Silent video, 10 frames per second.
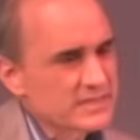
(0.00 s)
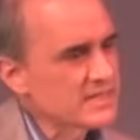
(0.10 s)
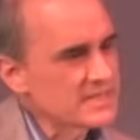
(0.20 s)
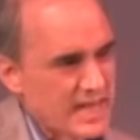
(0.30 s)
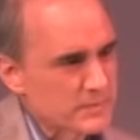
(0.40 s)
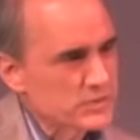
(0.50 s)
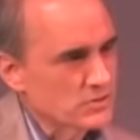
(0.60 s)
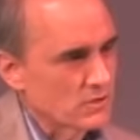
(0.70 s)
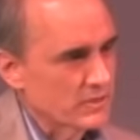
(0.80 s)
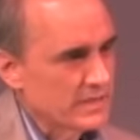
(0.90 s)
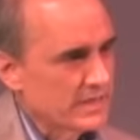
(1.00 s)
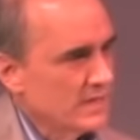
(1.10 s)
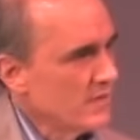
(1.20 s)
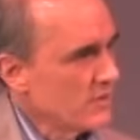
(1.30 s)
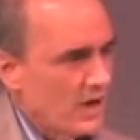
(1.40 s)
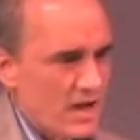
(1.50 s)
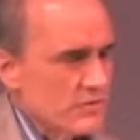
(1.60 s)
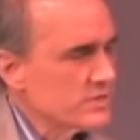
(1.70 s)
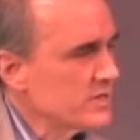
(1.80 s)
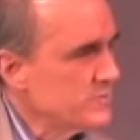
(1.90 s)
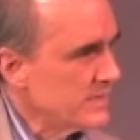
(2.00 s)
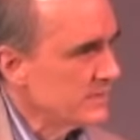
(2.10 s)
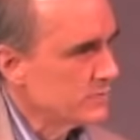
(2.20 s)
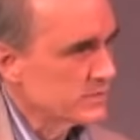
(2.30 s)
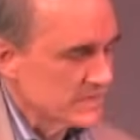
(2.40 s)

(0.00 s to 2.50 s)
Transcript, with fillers: it's the same story. The authors admitted